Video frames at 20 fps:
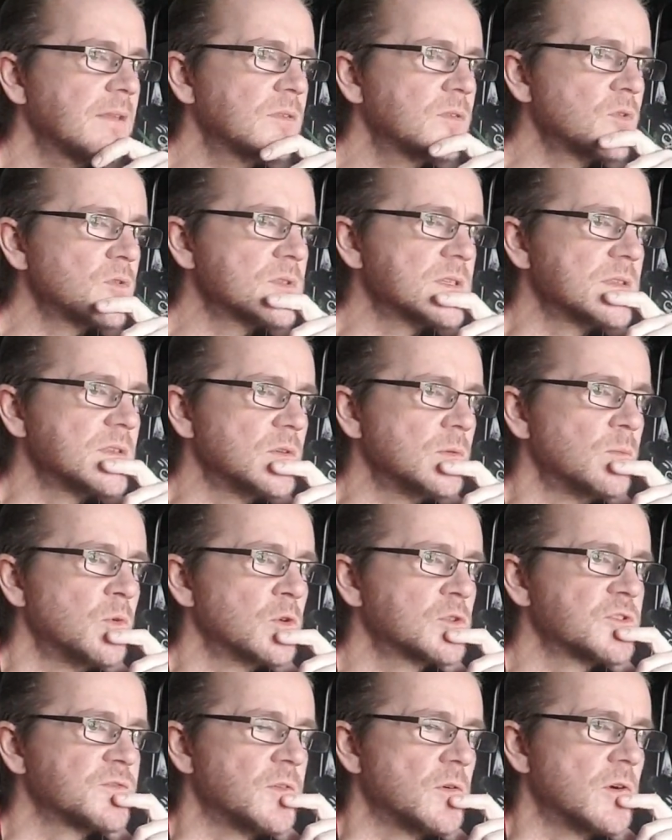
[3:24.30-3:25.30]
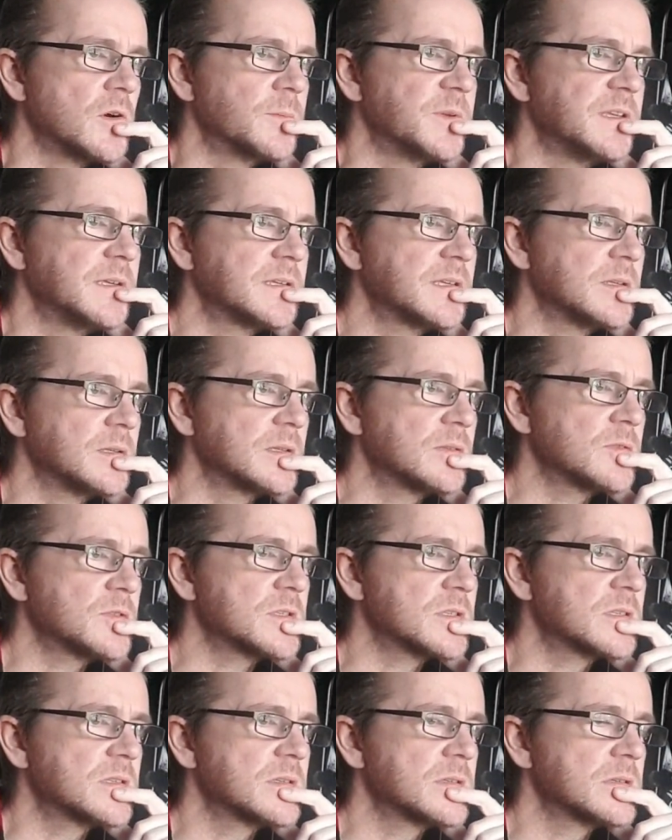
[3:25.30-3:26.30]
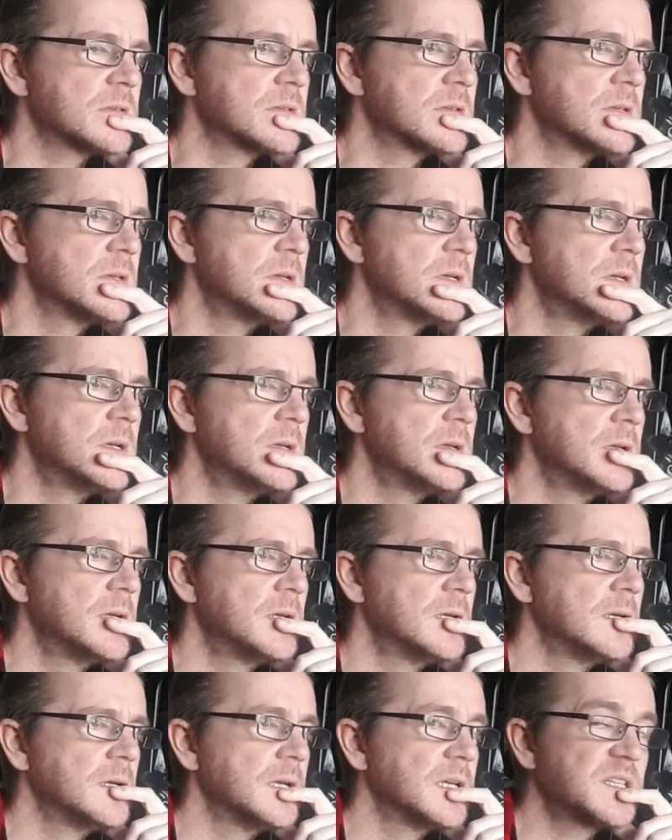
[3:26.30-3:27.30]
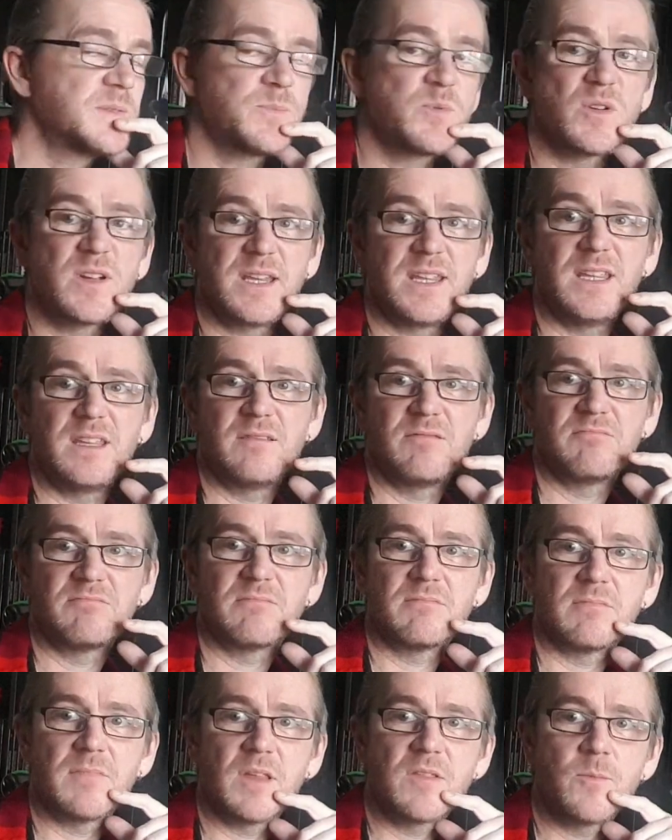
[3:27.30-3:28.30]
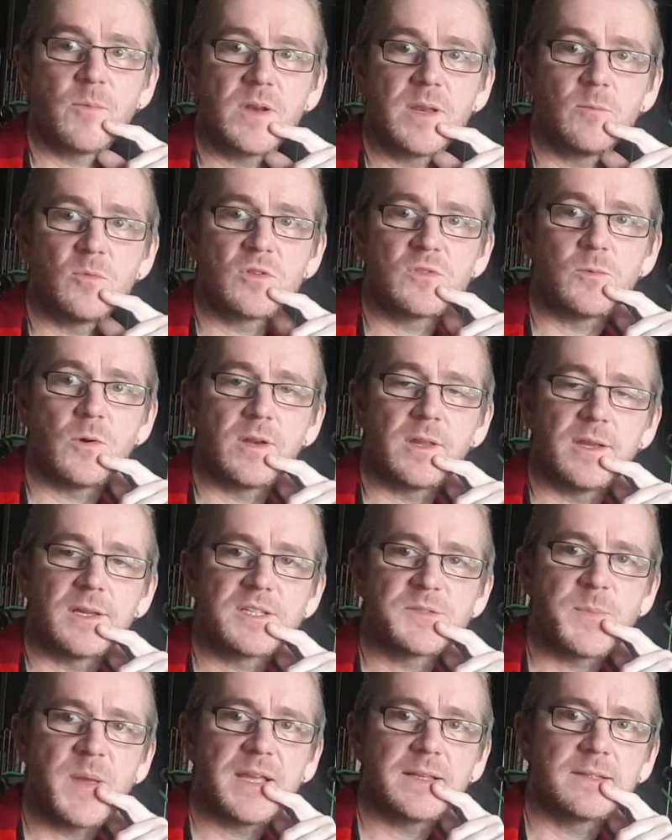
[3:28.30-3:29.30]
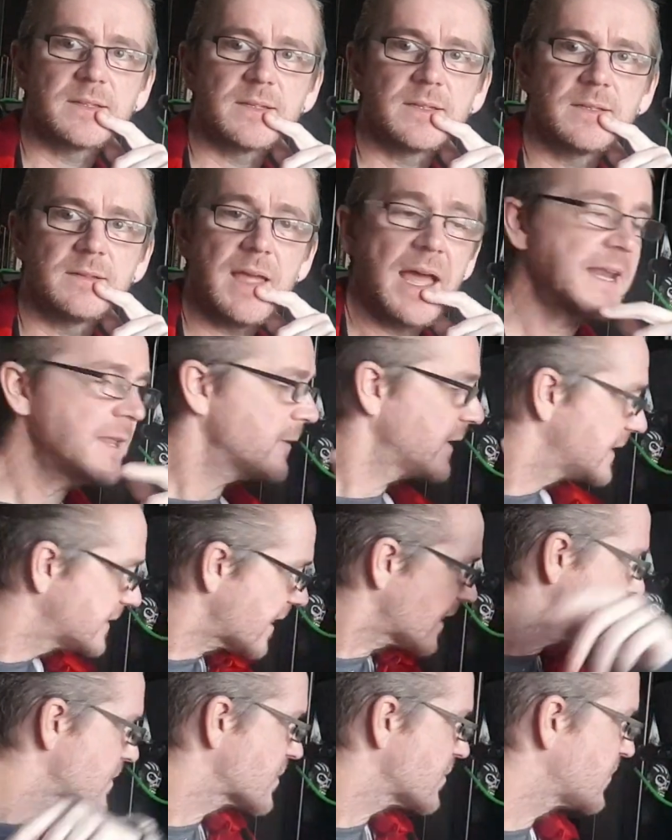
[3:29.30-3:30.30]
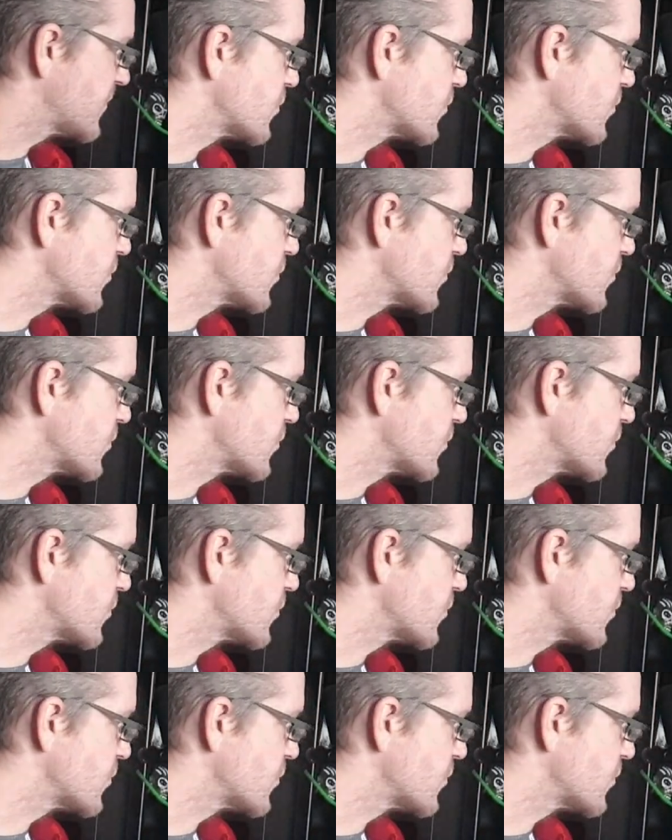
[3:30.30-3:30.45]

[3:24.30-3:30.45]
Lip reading: doesn't do much for me. It doesn't. It's pretty much what I expected. Anyway, that's the